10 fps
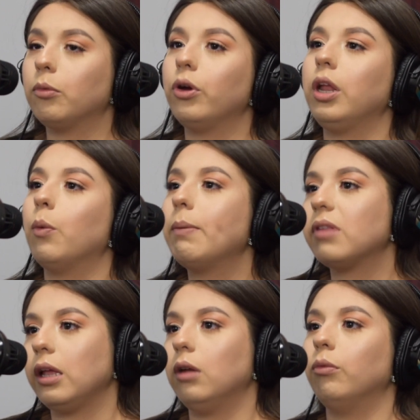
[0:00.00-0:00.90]
creating a
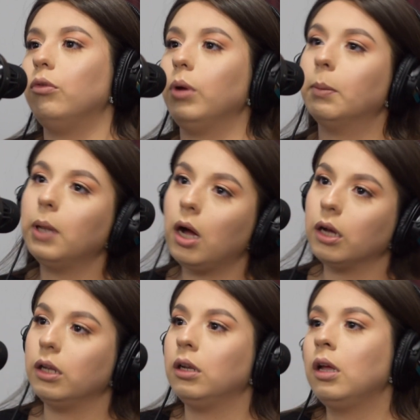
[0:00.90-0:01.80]
website and doing a
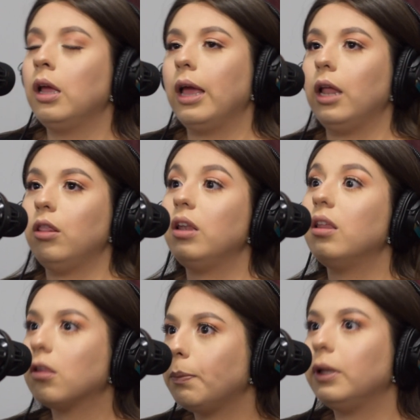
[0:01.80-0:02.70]
blog and the
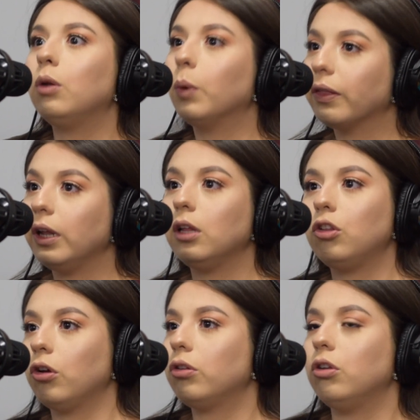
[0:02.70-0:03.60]
discipline, the work that it
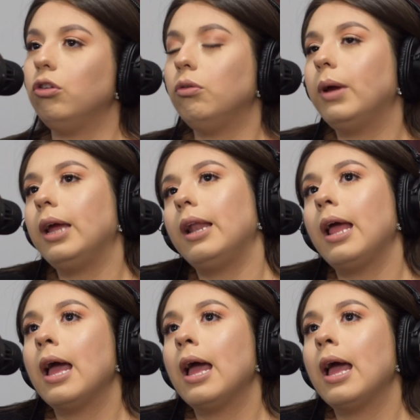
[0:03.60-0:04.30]
took to do it,